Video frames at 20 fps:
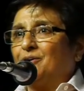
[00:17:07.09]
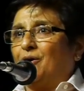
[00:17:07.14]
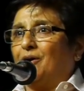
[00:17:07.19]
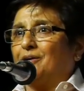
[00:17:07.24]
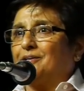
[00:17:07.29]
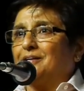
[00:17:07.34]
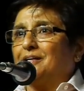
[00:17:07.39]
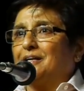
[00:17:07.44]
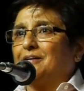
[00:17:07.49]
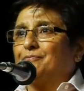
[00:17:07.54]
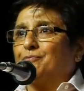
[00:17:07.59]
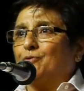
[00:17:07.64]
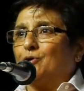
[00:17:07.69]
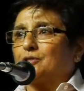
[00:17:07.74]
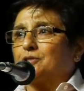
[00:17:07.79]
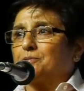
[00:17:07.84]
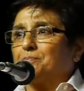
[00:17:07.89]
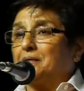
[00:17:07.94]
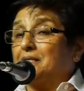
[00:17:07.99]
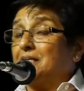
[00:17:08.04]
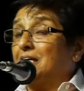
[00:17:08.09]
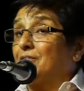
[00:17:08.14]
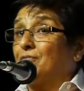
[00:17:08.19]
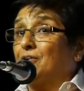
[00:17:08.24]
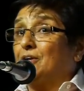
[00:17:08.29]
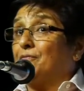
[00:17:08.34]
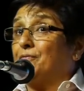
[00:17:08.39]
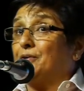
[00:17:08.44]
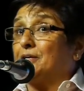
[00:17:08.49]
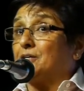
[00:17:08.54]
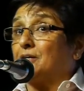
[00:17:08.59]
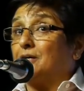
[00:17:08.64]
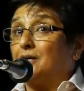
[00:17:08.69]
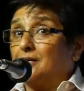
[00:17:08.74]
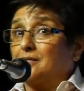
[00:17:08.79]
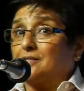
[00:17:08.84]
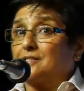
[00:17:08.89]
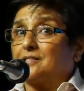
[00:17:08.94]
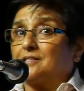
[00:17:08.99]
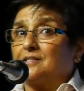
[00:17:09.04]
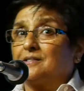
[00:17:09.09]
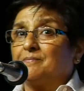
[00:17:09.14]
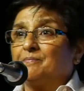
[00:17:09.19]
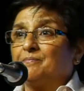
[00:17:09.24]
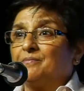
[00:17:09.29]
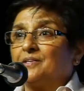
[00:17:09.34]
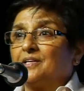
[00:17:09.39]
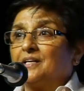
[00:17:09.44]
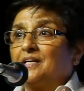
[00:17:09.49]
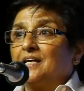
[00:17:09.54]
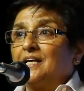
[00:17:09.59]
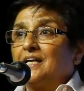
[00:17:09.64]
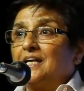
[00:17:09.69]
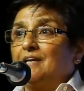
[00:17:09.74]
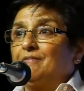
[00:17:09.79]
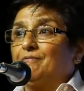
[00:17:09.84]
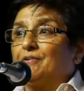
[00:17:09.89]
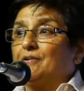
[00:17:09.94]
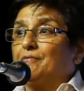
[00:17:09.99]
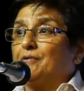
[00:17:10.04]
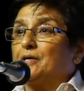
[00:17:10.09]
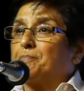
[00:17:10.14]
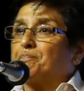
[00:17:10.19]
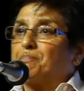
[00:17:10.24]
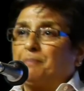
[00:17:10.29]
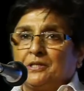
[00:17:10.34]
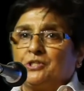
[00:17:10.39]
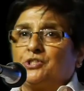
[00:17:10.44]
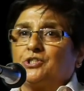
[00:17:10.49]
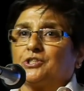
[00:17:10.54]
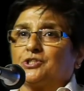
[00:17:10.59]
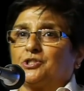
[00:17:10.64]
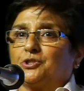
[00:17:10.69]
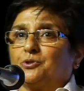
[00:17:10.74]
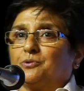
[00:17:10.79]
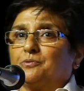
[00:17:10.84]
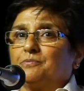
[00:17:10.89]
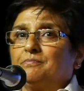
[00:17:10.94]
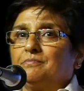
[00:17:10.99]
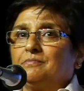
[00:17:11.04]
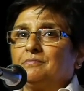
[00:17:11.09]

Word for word: on enforcement, even if it hurts, even if it pinches you.